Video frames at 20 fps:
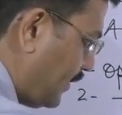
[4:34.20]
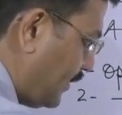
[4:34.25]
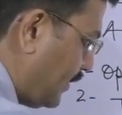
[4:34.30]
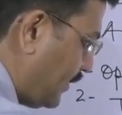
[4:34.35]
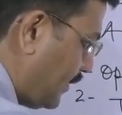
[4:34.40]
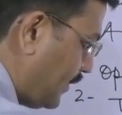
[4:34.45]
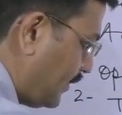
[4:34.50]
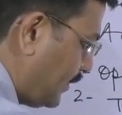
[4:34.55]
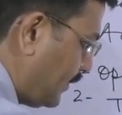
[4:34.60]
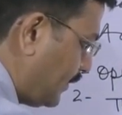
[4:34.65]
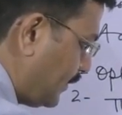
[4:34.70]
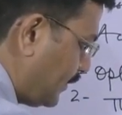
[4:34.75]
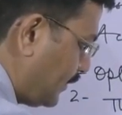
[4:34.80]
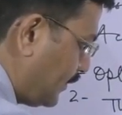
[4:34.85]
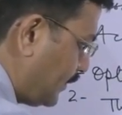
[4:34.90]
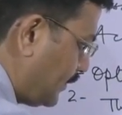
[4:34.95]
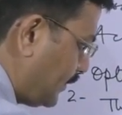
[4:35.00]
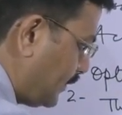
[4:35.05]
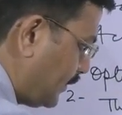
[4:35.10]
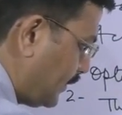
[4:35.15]

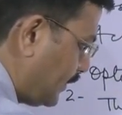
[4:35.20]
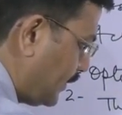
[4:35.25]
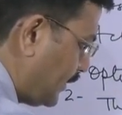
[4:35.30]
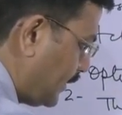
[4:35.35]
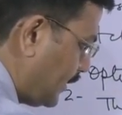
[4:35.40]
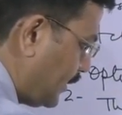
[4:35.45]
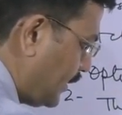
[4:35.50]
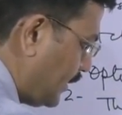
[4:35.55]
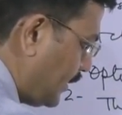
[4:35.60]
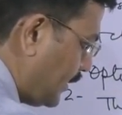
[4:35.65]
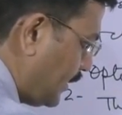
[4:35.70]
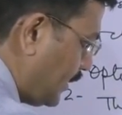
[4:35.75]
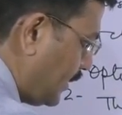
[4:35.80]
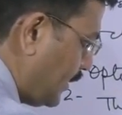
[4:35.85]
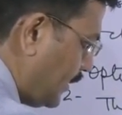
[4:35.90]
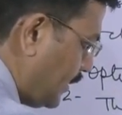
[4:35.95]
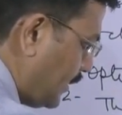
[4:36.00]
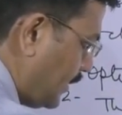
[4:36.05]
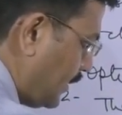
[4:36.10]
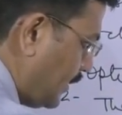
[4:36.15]

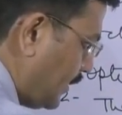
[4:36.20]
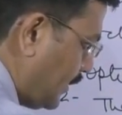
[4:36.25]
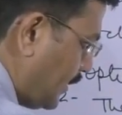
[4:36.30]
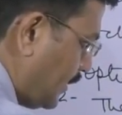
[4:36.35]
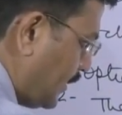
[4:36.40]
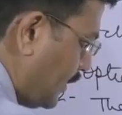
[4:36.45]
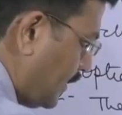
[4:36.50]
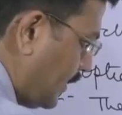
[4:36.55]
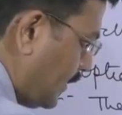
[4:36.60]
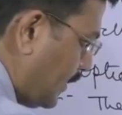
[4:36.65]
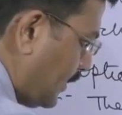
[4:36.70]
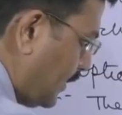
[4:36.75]
Nobody speaks.